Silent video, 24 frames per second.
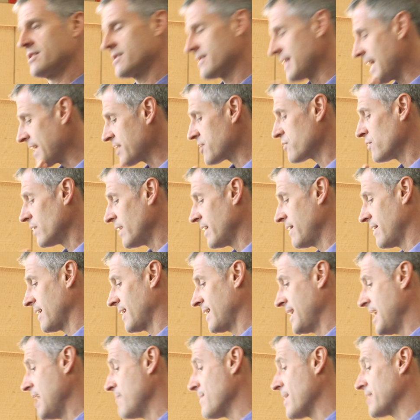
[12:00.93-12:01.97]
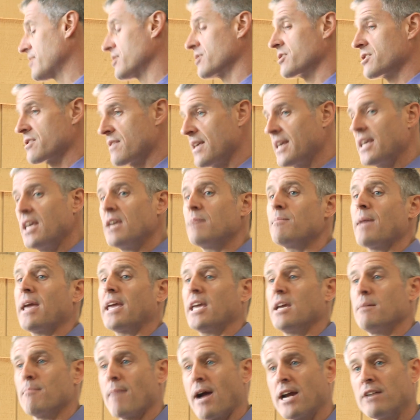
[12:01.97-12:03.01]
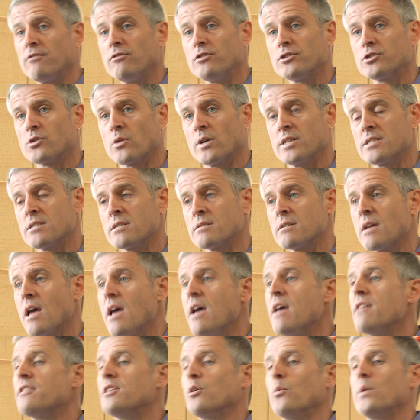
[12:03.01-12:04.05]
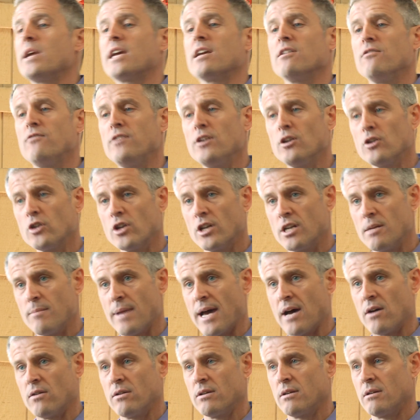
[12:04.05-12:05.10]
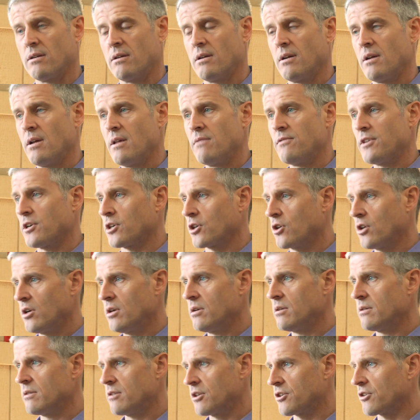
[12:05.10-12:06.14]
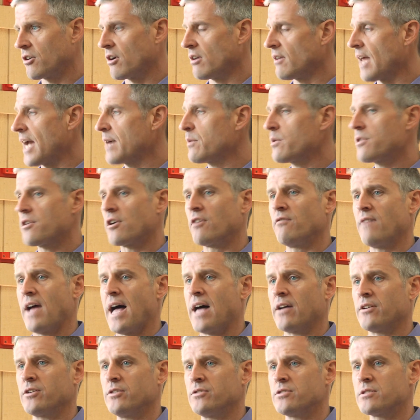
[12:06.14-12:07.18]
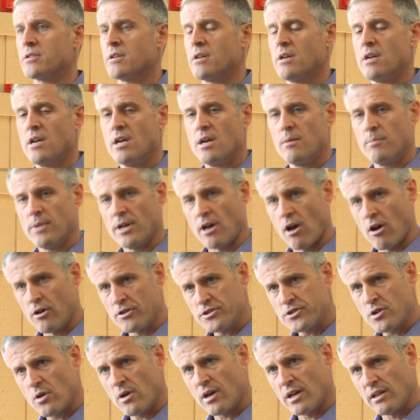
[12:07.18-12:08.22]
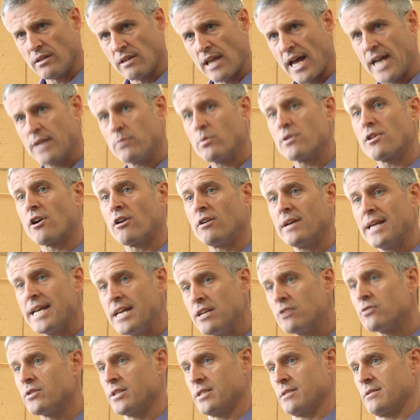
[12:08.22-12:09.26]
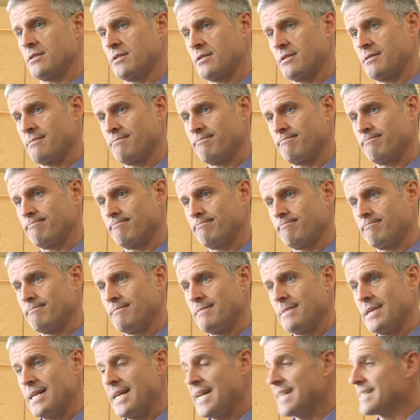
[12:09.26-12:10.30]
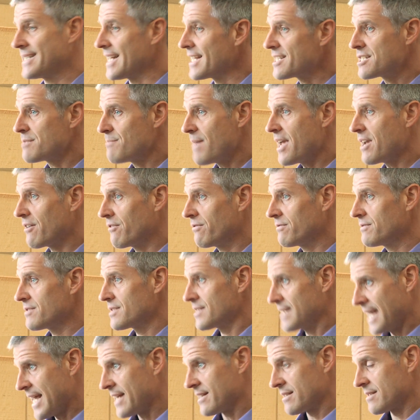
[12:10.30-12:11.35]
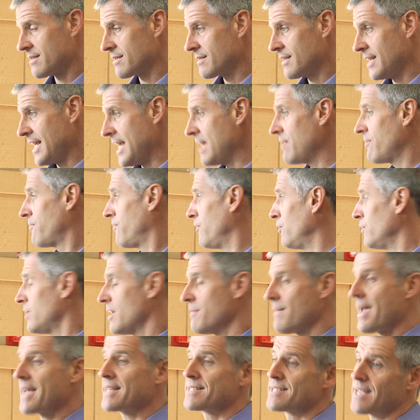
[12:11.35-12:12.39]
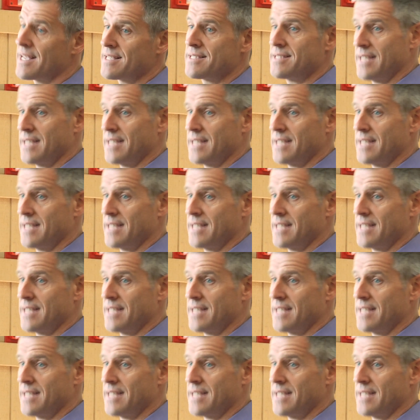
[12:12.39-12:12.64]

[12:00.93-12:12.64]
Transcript: So that's really the key message: thinking, making mindful choices that we can feel good about, that are good, that are aligned with our values, but also aligned with our interests. It doesn't make sense to eat food that makes us